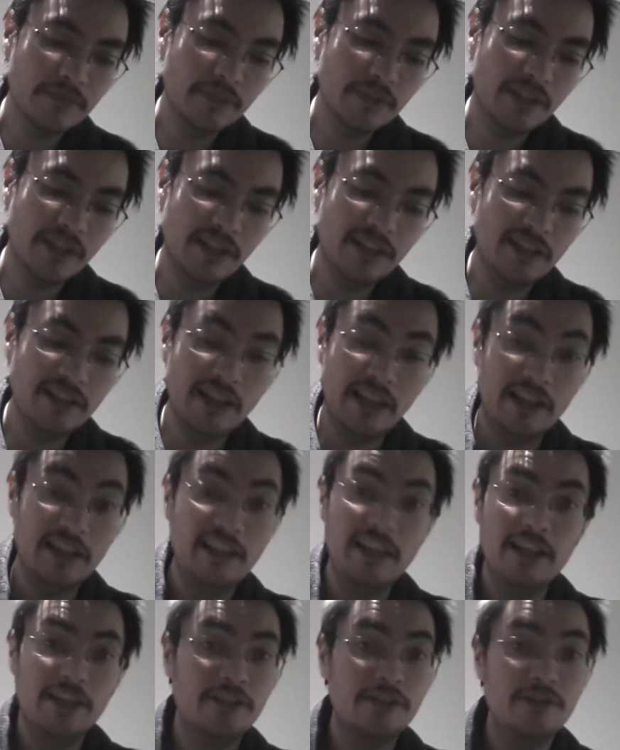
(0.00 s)
And I think, and
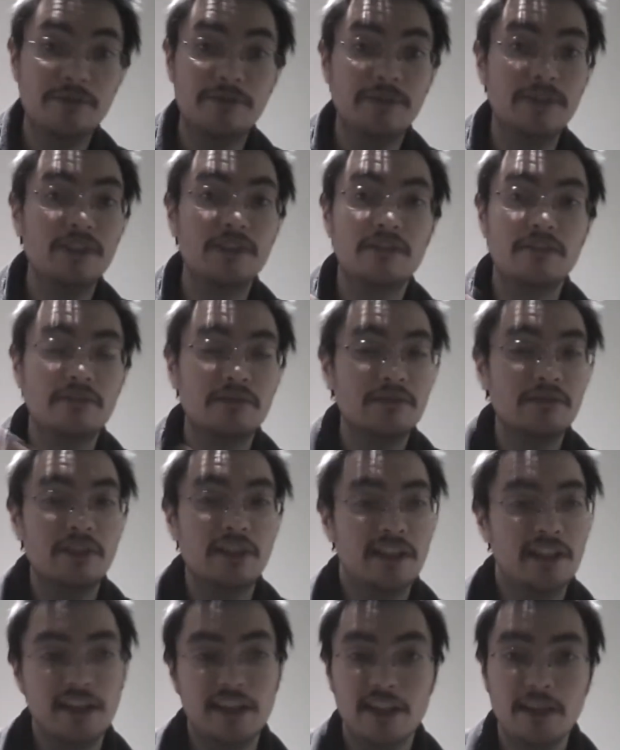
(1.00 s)
he has good feet. And
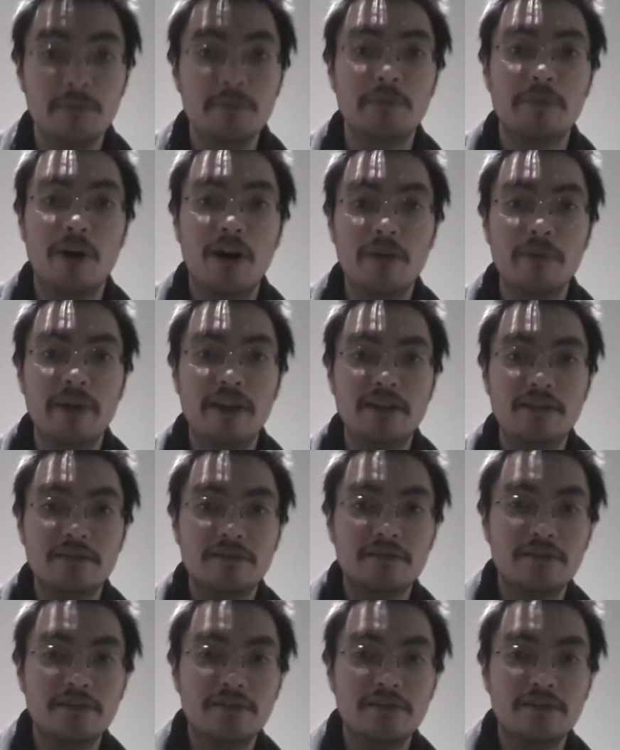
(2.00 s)
he can keep the ball, man.